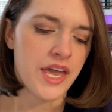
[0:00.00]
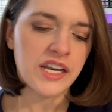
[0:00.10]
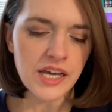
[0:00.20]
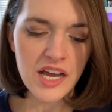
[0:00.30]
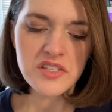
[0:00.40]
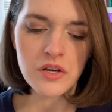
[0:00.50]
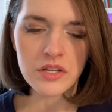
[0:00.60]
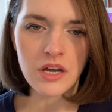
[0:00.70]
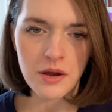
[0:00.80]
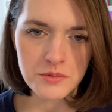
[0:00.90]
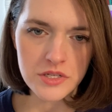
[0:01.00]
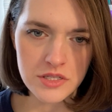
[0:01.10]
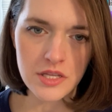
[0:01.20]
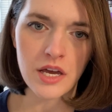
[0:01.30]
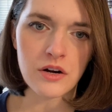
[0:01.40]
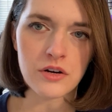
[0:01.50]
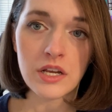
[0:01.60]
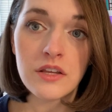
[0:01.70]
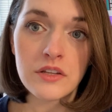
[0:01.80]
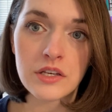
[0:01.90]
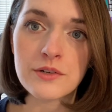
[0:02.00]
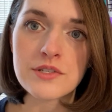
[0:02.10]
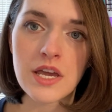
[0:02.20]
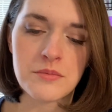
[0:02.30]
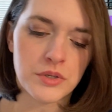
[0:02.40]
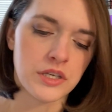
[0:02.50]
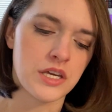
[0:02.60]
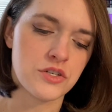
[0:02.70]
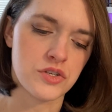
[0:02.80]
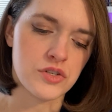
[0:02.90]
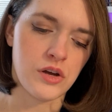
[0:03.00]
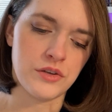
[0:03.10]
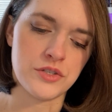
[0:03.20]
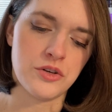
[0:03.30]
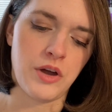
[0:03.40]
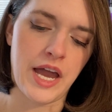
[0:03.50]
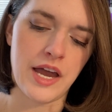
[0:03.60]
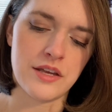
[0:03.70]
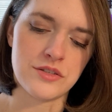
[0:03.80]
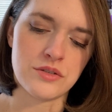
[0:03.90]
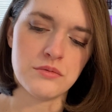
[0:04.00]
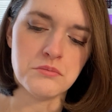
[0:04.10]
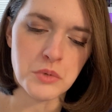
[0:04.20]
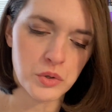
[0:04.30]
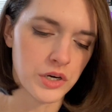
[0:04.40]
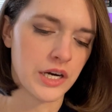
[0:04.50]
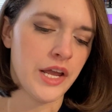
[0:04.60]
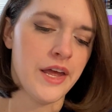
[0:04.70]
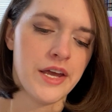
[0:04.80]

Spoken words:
And it has all the options that are in the Hero's Handbook, it just also has more.